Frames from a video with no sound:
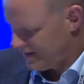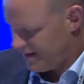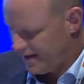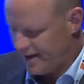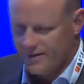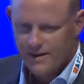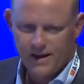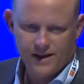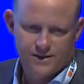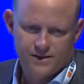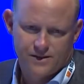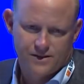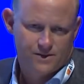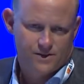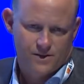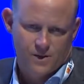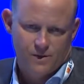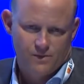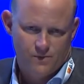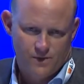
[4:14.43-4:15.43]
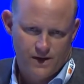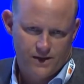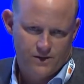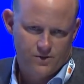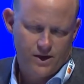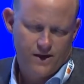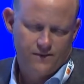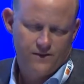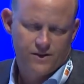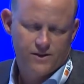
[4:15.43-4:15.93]
And that
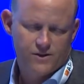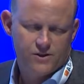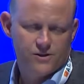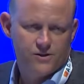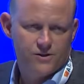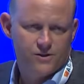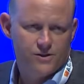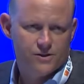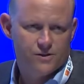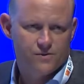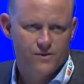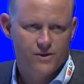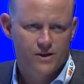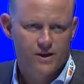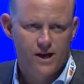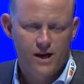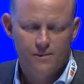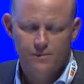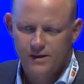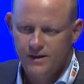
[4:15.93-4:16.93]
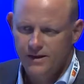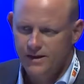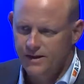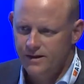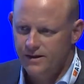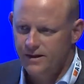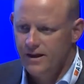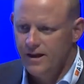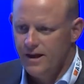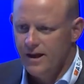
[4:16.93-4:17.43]
traffic engineering is very complicated,